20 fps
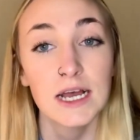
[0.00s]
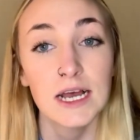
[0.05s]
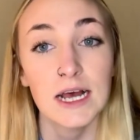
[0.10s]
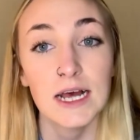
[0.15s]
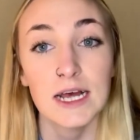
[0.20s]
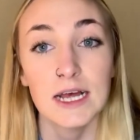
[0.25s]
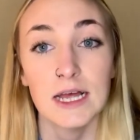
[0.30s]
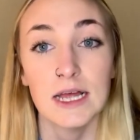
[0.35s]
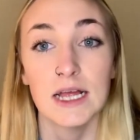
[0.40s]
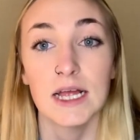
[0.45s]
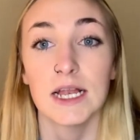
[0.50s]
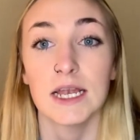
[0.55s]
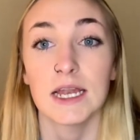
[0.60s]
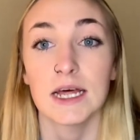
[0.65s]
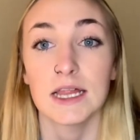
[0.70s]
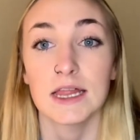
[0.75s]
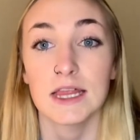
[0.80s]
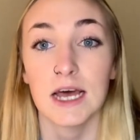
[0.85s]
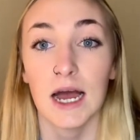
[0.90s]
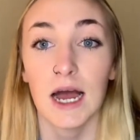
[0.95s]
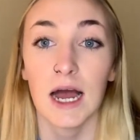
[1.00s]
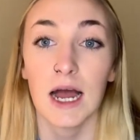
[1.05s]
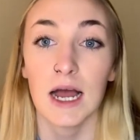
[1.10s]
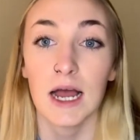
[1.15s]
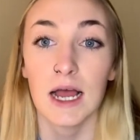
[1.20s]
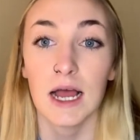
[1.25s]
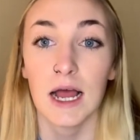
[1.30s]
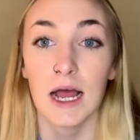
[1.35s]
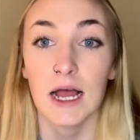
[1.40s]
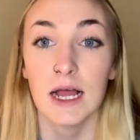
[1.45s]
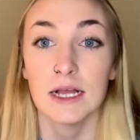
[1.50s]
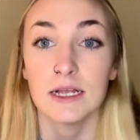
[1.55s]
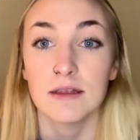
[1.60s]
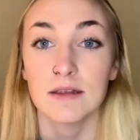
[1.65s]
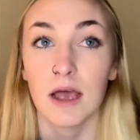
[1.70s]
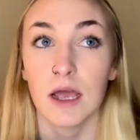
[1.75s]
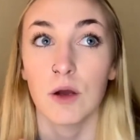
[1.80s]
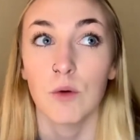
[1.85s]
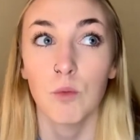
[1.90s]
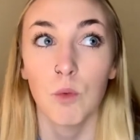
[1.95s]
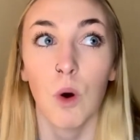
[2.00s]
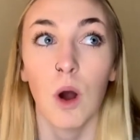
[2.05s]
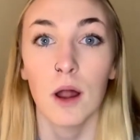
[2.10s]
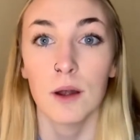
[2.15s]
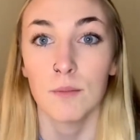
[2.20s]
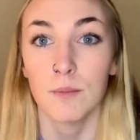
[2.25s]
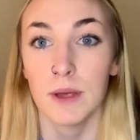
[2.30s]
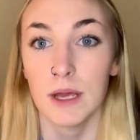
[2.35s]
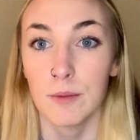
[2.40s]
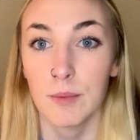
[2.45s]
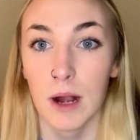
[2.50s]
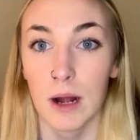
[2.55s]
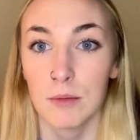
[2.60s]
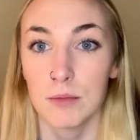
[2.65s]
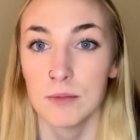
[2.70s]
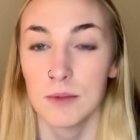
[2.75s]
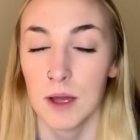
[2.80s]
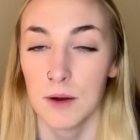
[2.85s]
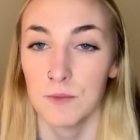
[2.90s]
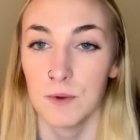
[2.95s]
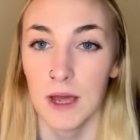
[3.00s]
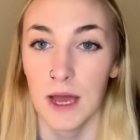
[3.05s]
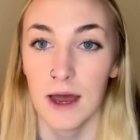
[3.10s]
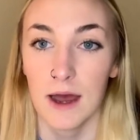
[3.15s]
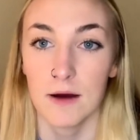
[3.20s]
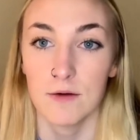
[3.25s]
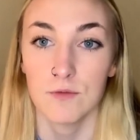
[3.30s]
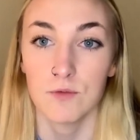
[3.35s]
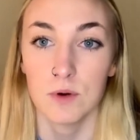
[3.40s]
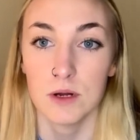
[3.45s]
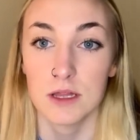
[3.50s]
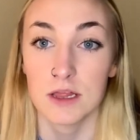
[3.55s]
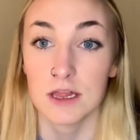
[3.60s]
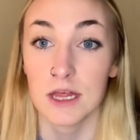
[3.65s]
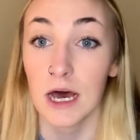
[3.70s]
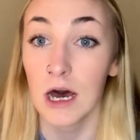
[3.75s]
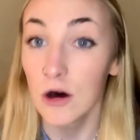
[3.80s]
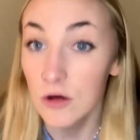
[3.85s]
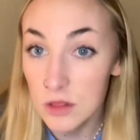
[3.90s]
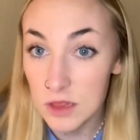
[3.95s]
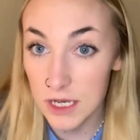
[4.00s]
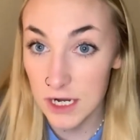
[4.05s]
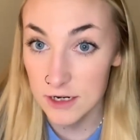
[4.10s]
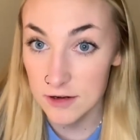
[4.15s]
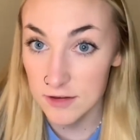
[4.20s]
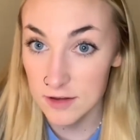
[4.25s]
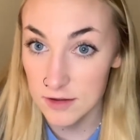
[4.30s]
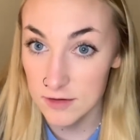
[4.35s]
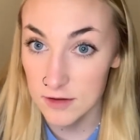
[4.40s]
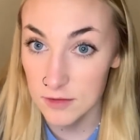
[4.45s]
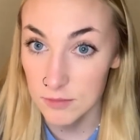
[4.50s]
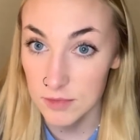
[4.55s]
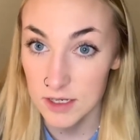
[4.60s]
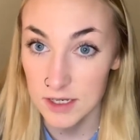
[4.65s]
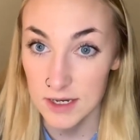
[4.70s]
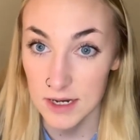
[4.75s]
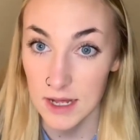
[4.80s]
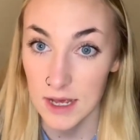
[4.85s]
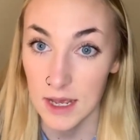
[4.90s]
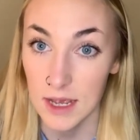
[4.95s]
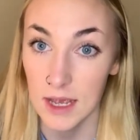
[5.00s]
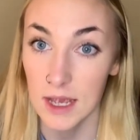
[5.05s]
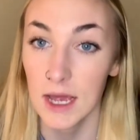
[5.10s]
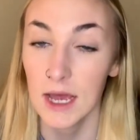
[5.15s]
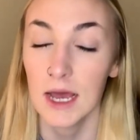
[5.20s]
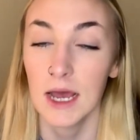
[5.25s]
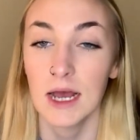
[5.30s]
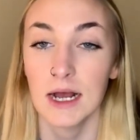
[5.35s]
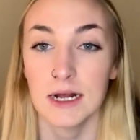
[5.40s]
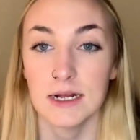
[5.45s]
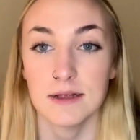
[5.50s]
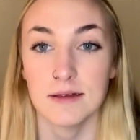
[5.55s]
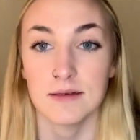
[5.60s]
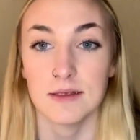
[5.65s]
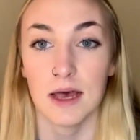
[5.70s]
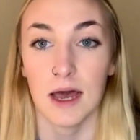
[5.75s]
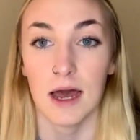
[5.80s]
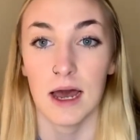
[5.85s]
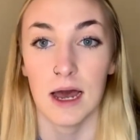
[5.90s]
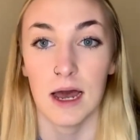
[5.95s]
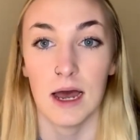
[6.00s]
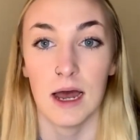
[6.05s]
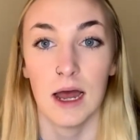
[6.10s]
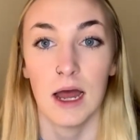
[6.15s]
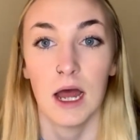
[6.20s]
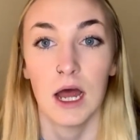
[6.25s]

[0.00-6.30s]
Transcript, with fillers: And that is like one big problem that we have with the healthcare system today is that